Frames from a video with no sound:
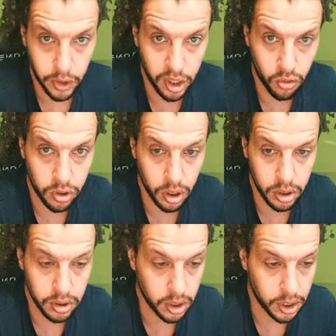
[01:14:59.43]
We can
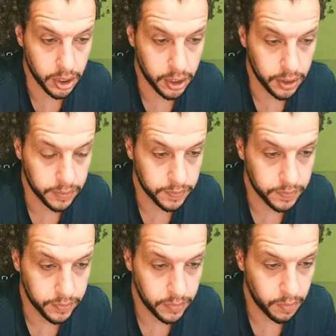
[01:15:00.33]
organize like uh,
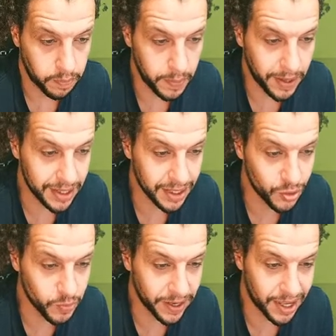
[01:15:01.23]
Pippa has
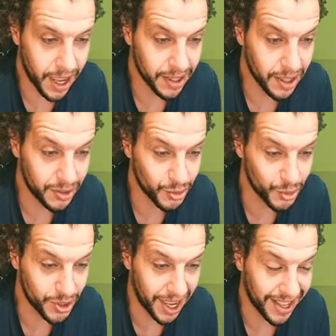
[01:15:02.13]
a noob account, nothing
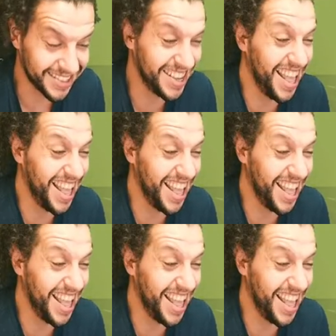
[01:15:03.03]
to look at.